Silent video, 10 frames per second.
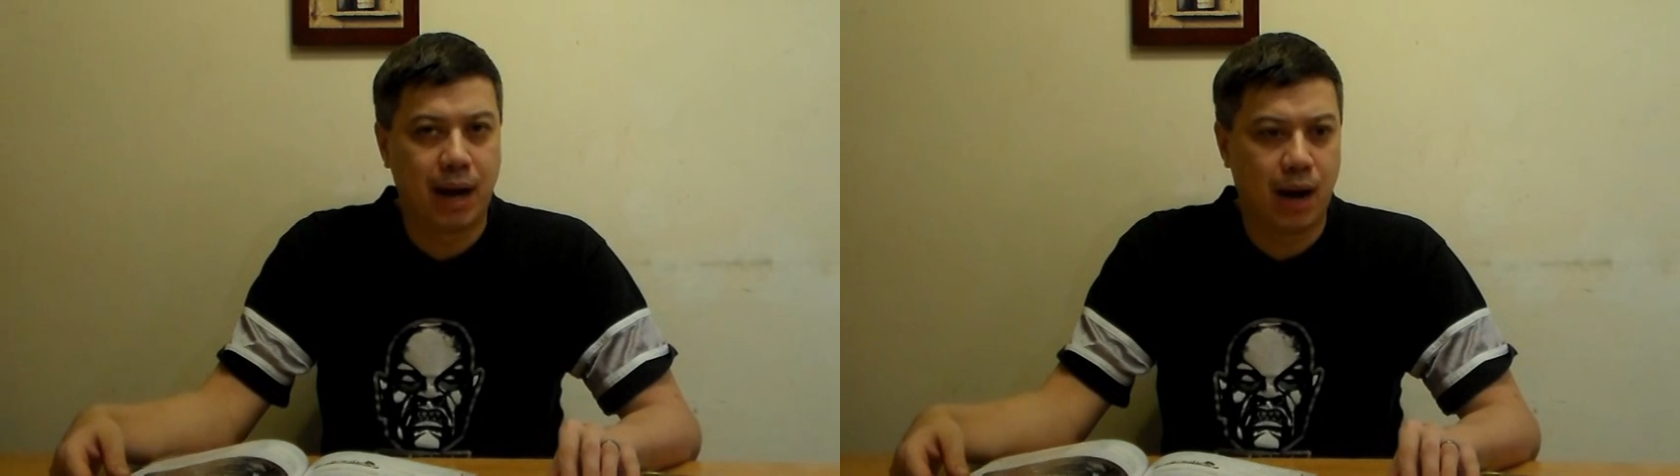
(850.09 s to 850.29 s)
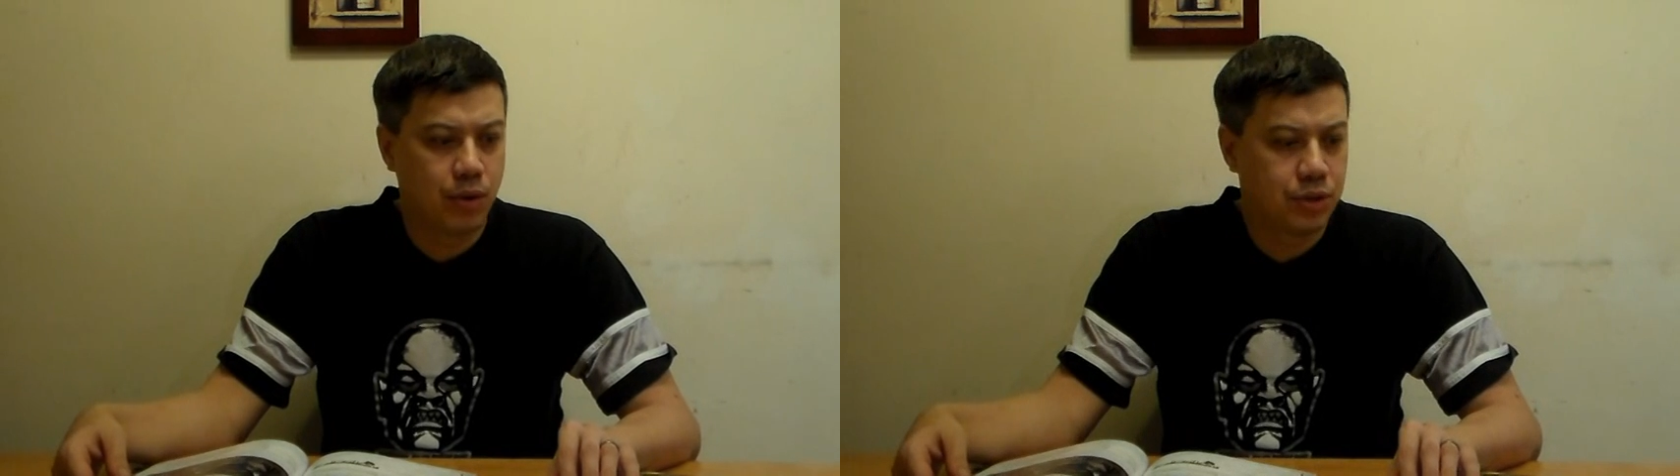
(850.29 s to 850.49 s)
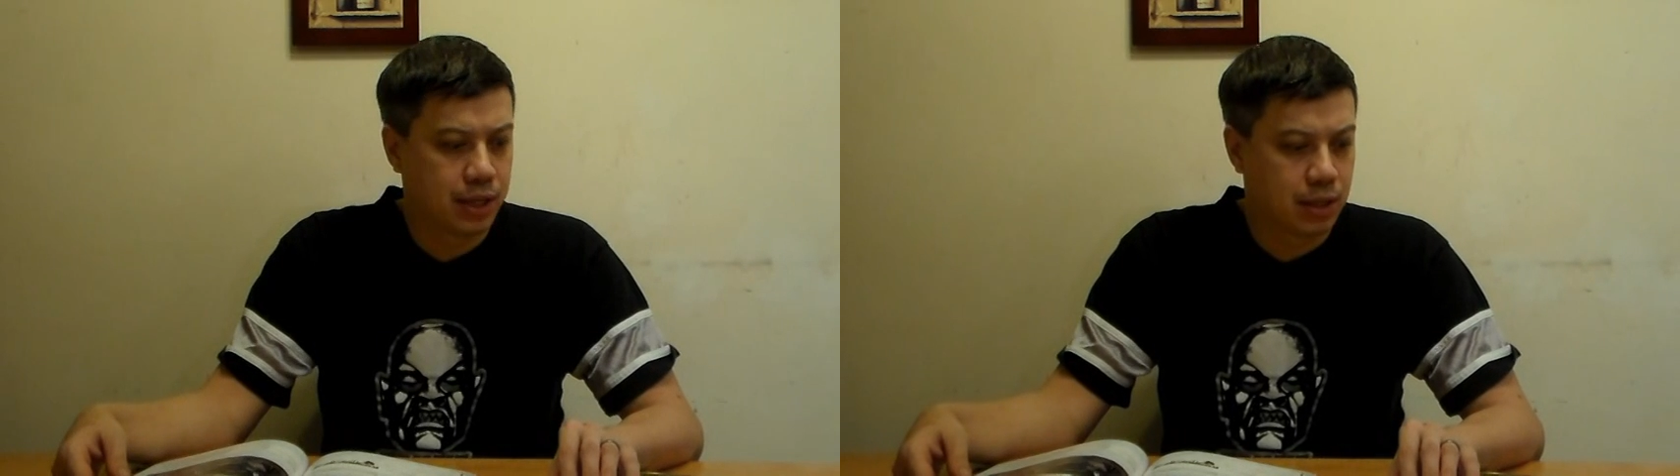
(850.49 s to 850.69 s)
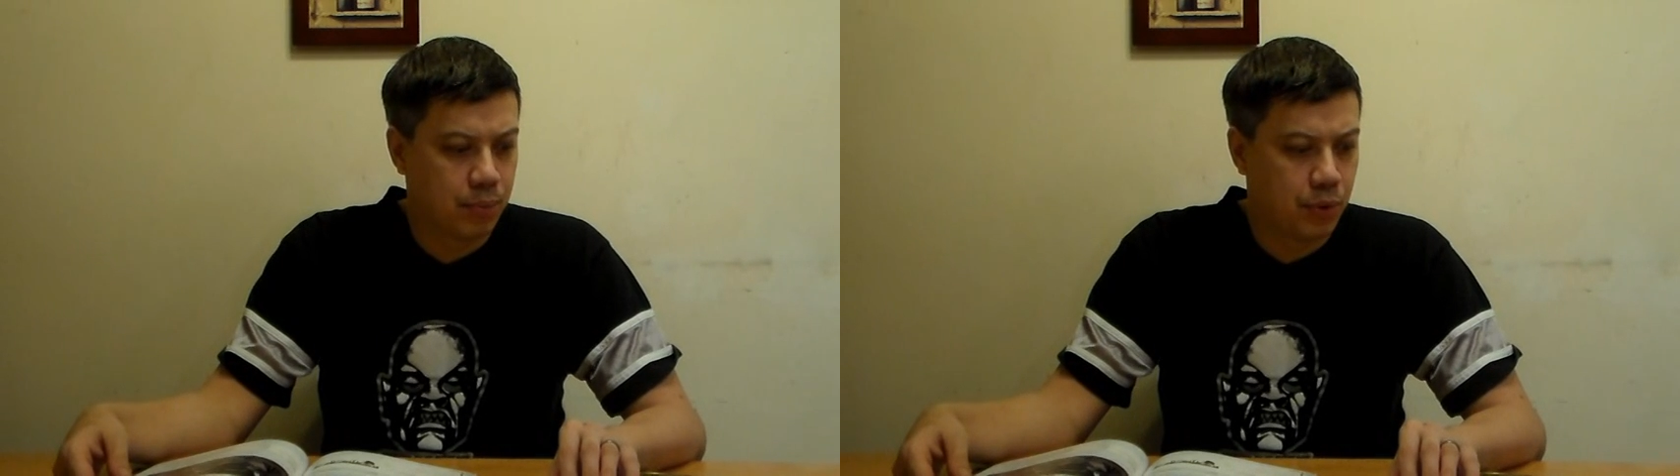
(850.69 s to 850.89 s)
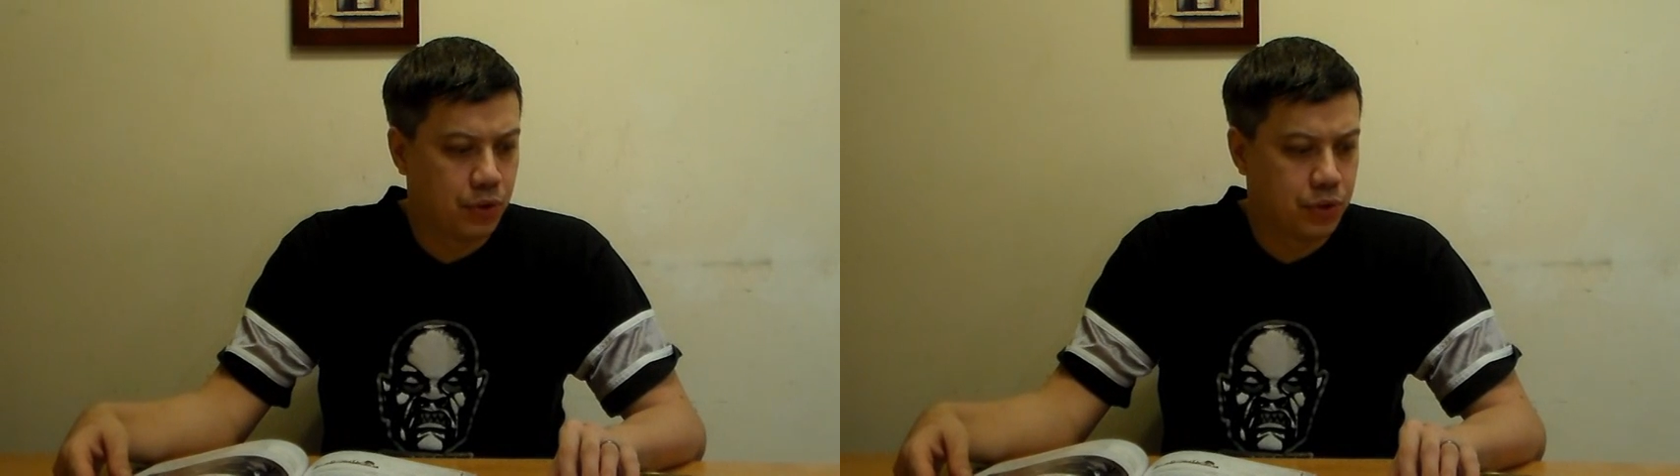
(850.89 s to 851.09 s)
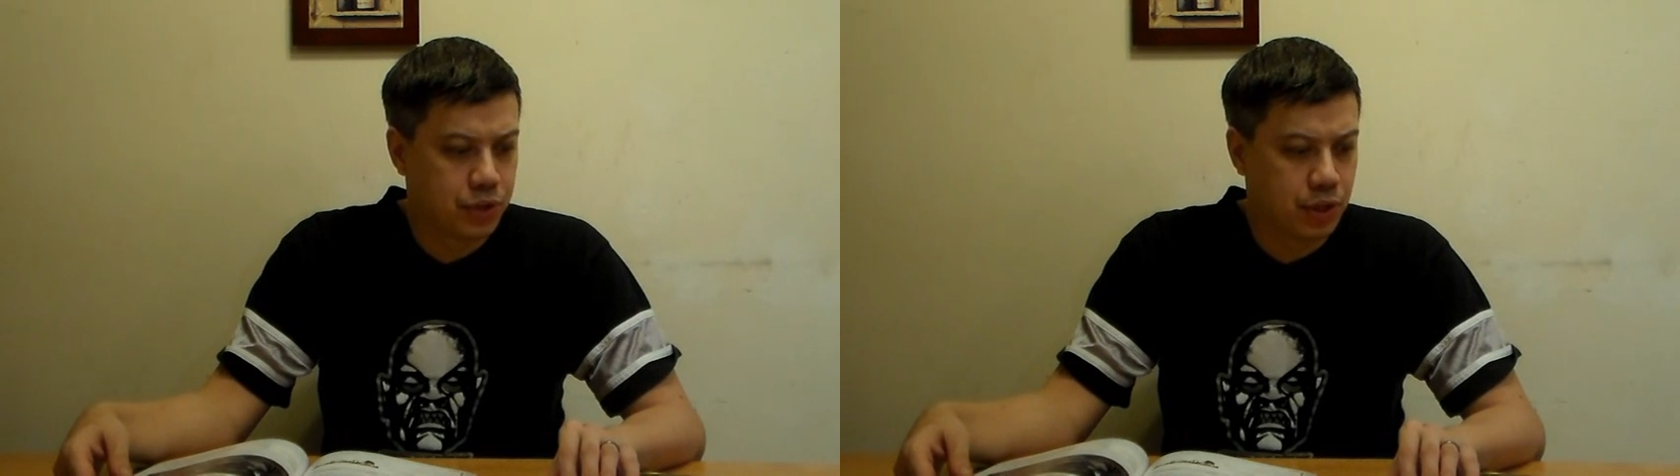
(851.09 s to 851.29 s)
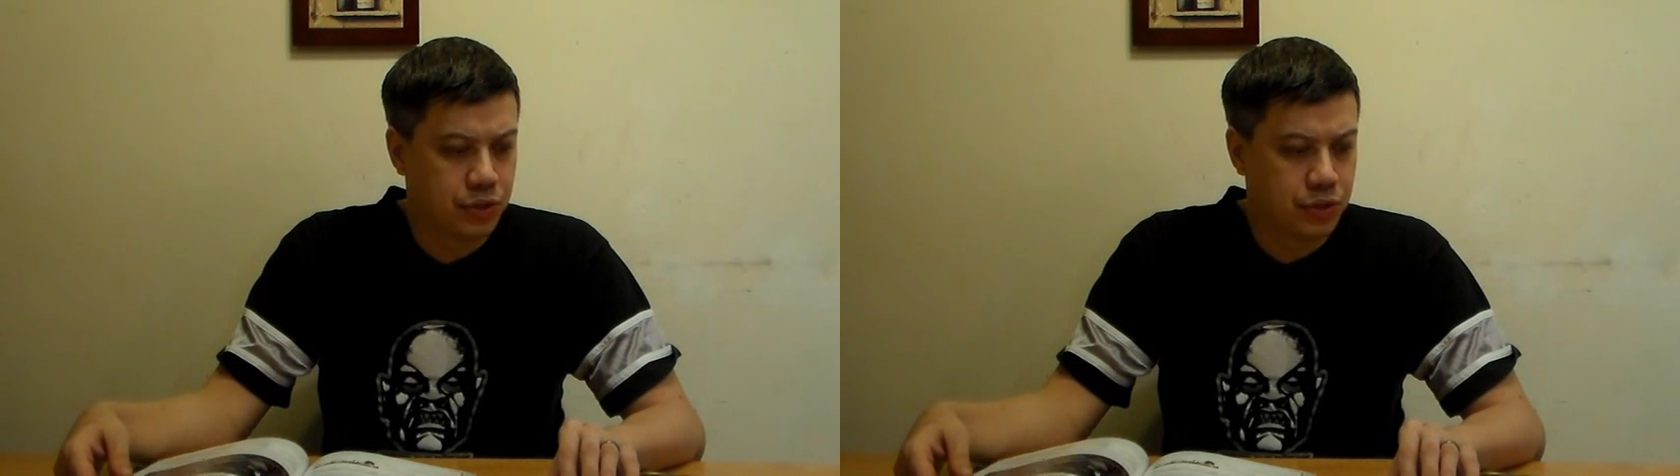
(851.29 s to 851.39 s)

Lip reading: powers like the Murders,